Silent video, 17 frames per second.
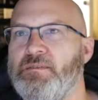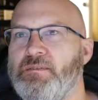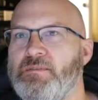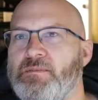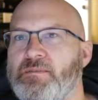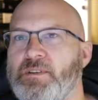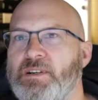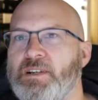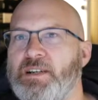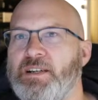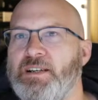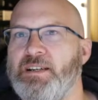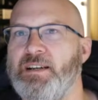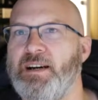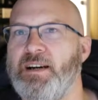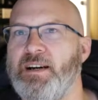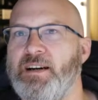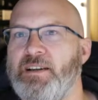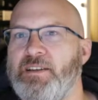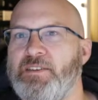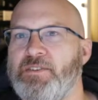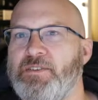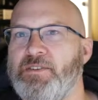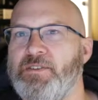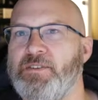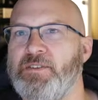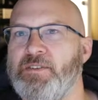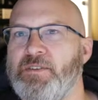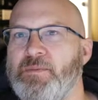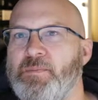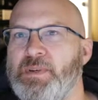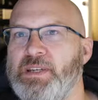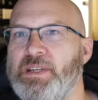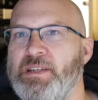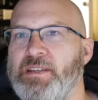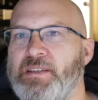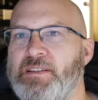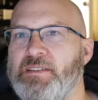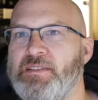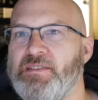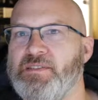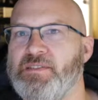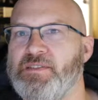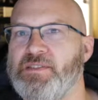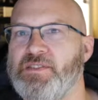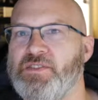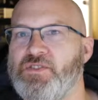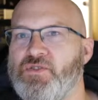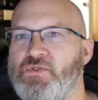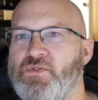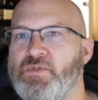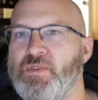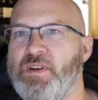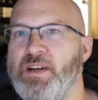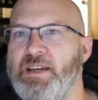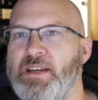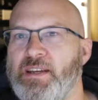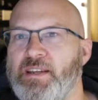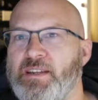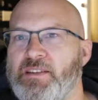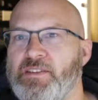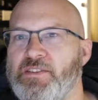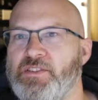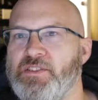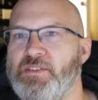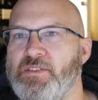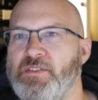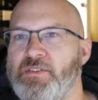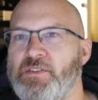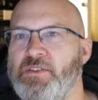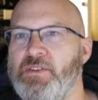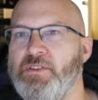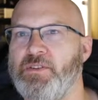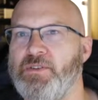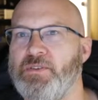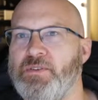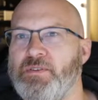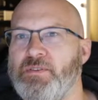Why are you being strange? New.